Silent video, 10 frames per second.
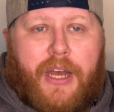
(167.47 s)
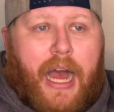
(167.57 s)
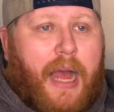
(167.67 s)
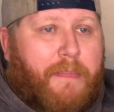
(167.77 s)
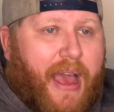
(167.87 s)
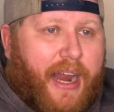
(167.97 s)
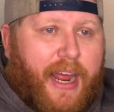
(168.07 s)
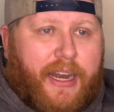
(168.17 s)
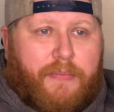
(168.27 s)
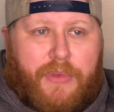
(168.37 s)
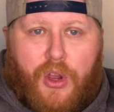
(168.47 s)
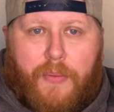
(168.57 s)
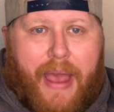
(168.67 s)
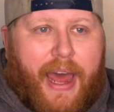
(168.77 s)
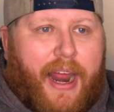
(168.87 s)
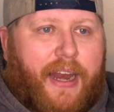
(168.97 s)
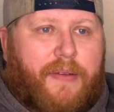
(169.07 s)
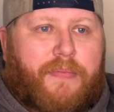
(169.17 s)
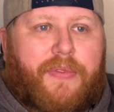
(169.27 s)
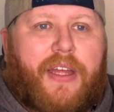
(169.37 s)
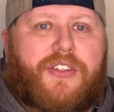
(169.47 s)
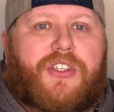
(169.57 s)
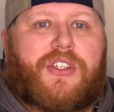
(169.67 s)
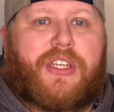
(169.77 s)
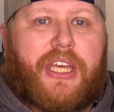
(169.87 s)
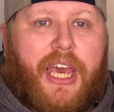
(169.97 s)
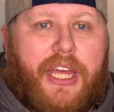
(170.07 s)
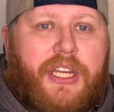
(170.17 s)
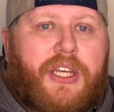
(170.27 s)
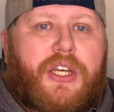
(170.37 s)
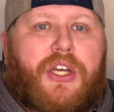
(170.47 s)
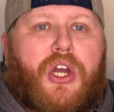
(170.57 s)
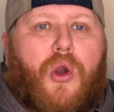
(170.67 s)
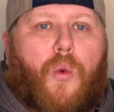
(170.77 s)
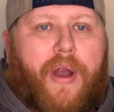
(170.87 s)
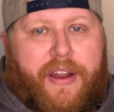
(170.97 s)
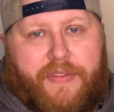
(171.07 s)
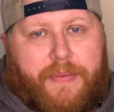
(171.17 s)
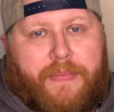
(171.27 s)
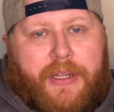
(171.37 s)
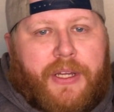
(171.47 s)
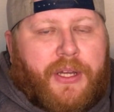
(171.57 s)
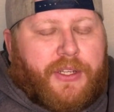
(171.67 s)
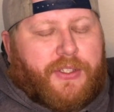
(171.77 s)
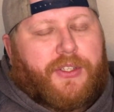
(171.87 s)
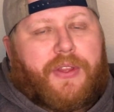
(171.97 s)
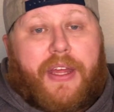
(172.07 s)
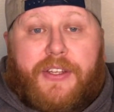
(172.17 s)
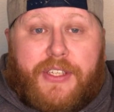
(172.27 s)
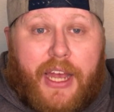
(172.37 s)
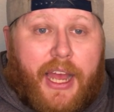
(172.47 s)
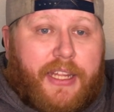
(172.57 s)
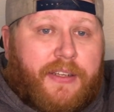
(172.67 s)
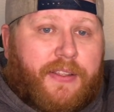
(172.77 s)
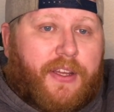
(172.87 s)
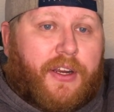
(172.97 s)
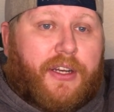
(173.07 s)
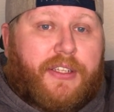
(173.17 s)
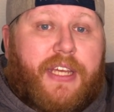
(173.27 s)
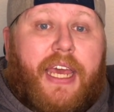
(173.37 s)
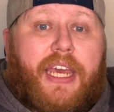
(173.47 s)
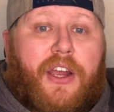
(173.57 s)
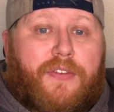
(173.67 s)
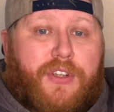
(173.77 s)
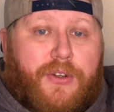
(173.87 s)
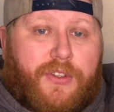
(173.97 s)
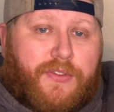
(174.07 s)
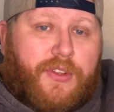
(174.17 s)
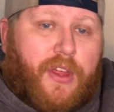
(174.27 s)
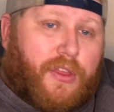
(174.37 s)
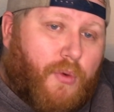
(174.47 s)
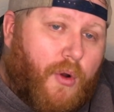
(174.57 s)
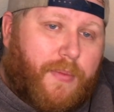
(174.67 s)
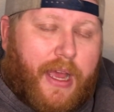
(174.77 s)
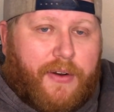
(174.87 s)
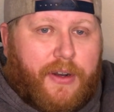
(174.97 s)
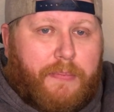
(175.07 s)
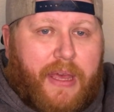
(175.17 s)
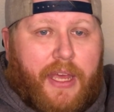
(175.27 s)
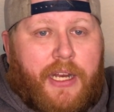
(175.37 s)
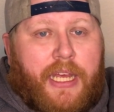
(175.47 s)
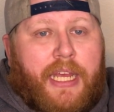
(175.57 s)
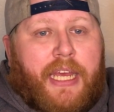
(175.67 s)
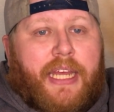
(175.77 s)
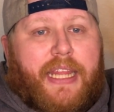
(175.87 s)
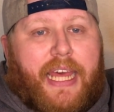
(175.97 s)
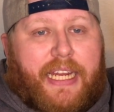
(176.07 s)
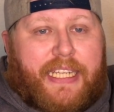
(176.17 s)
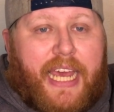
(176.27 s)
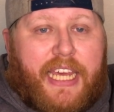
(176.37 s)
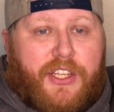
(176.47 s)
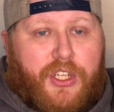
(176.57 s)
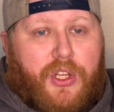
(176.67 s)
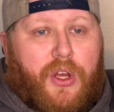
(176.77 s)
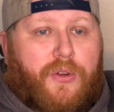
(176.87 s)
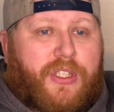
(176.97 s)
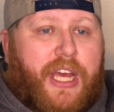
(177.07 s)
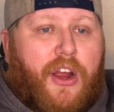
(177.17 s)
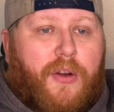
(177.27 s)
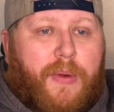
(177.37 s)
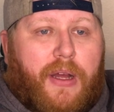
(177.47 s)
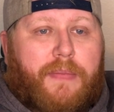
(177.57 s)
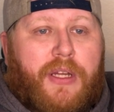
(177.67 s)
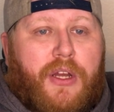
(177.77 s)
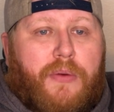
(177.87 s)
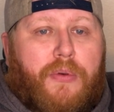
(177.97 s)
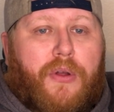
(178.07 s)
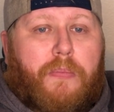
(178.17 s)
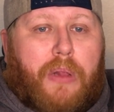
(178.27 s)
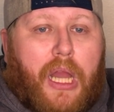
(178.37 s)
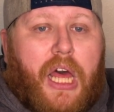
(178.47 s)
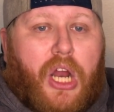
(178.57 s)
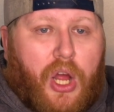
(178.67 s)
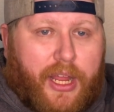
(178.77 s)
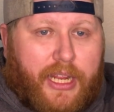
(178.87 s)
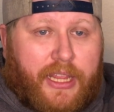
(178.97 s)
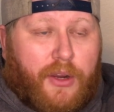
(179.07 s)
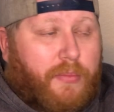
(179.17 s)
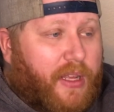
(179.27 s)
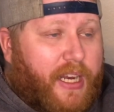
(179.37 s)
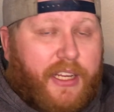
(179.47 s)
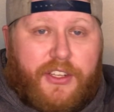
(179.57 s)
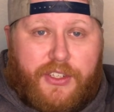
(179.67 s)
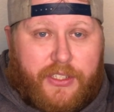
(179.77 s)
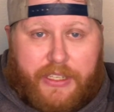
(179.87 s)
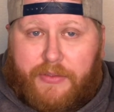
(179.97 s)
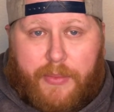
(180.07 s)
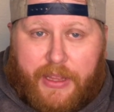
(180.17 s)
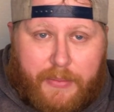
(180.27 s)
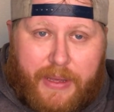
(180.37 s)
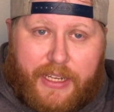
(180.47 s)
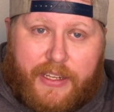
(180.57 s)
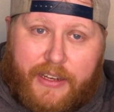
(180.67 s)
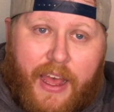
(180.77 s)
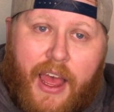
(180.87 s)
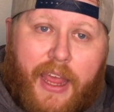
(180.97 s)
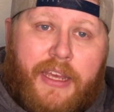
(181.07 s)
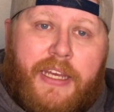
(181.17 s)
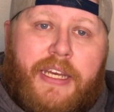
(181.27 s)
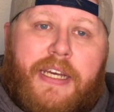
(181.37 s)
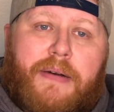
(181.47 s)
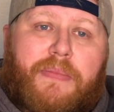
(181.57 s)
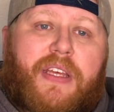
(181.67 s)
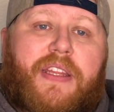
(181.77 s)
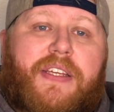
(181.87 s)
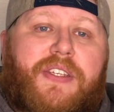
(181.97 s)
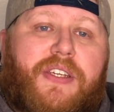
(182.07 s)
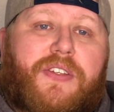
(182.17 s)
I'm mad at him. You're mad at him. Let's just get rid of him. So they decide they're going to take care of Joseph. So they throw him down in a pit. They take his clothes, tear him up, put blood on it. And they're planning to just leave him in the pit to die. But then they see